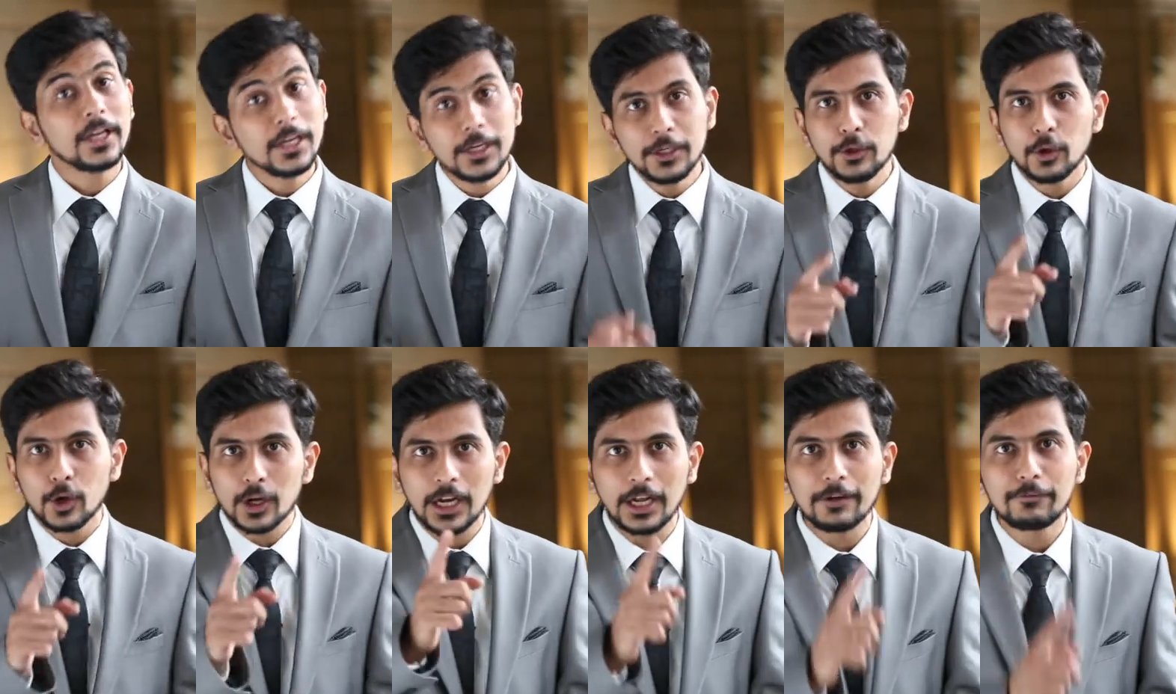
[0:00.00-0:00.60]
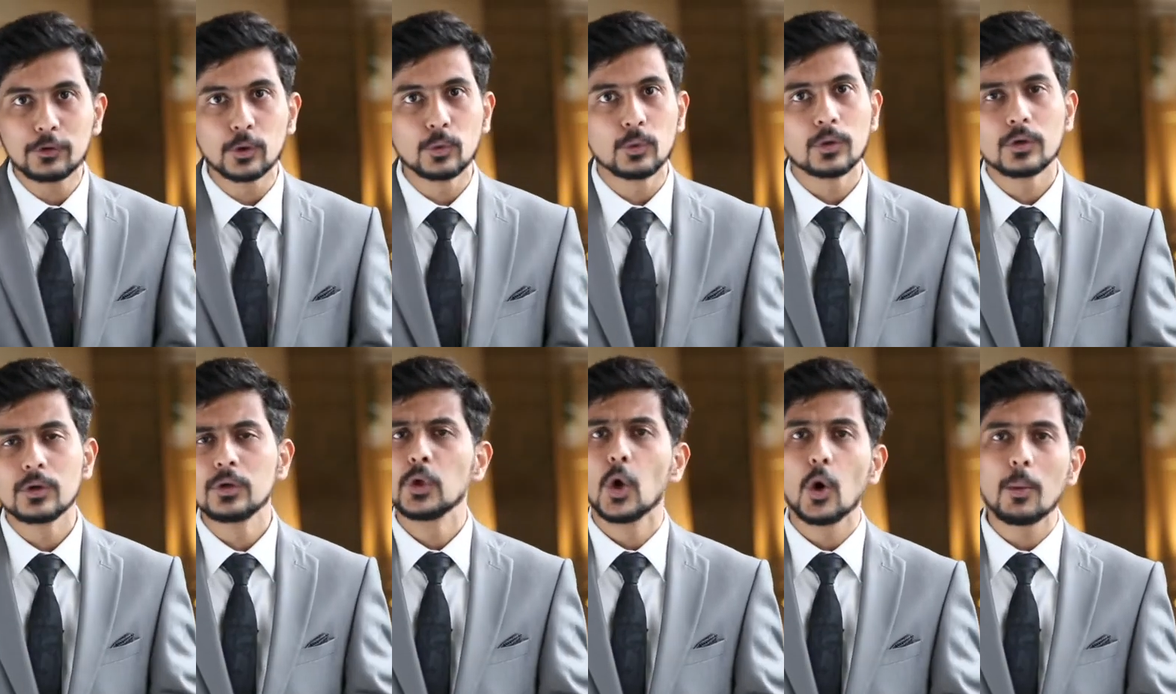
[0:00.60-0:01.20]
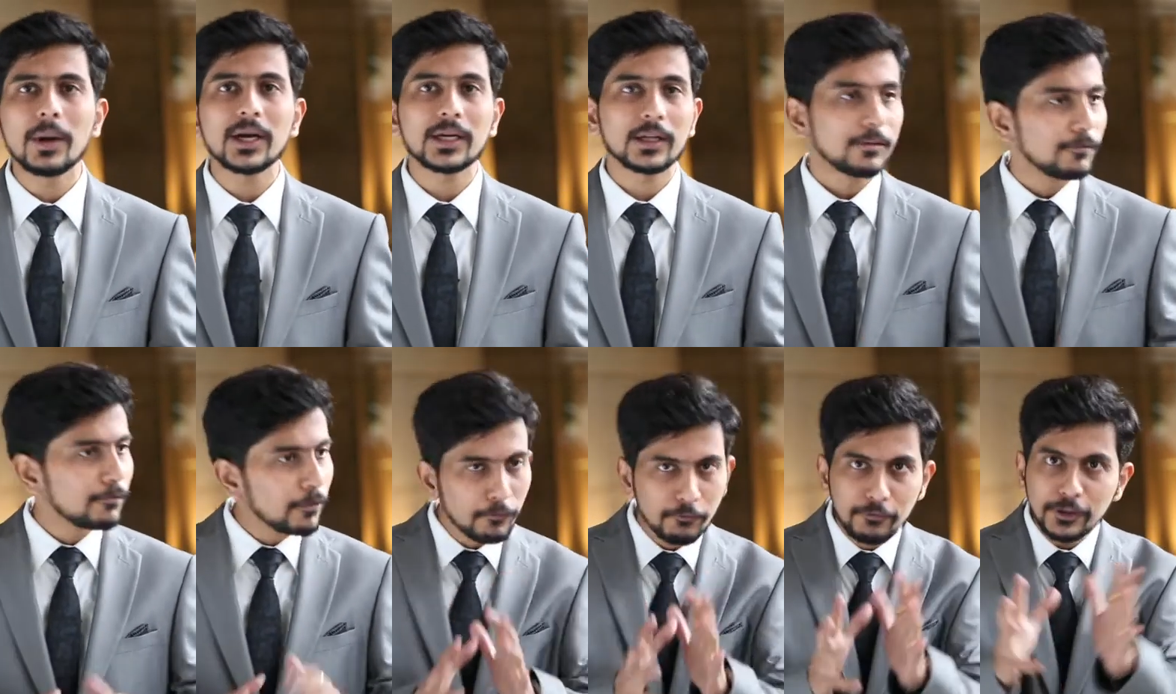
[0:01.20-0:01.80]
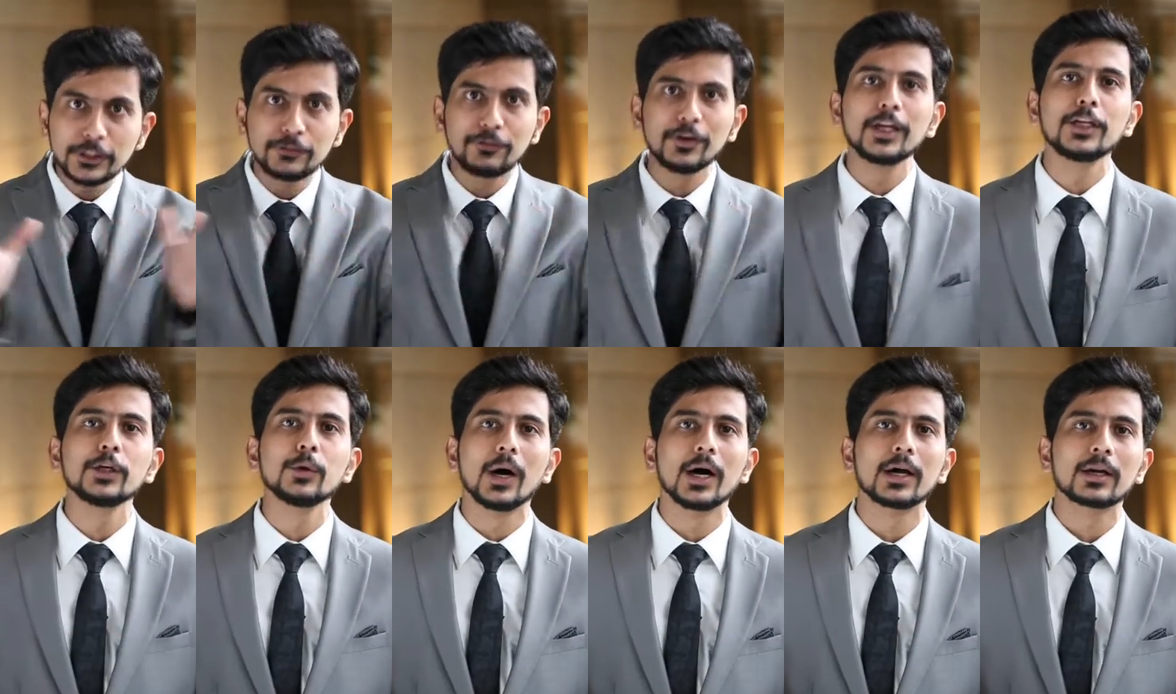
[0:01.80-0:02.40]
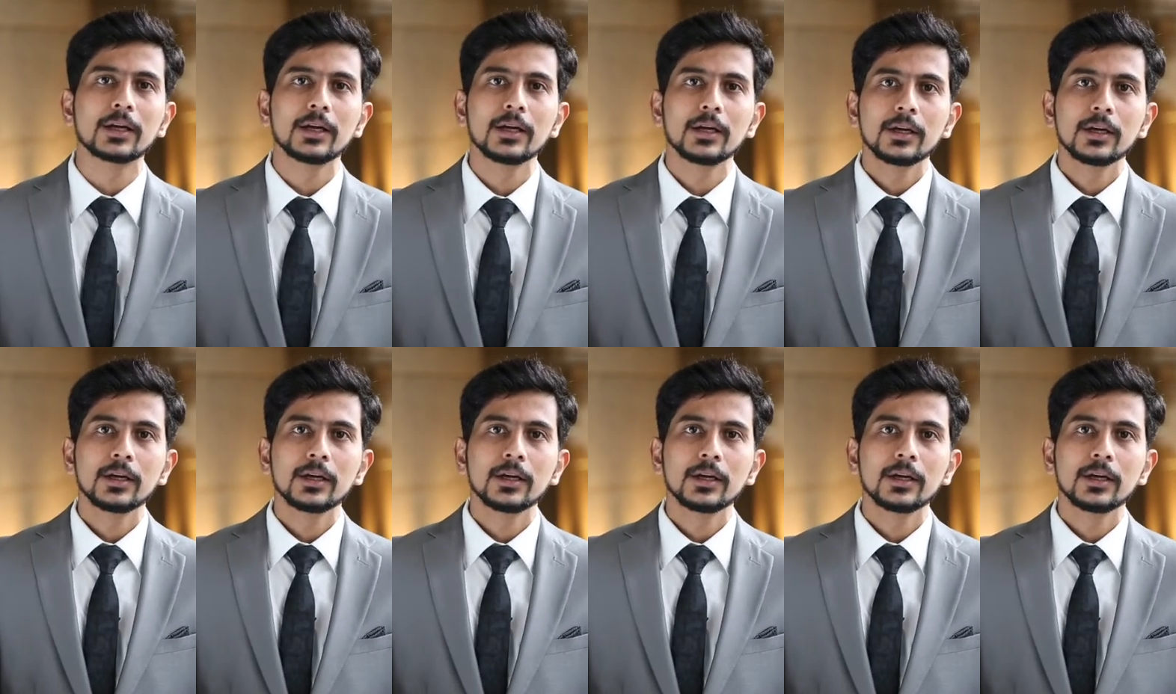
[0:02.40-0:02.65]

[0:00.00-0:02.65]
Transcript: in your life too, no matter from which field you are.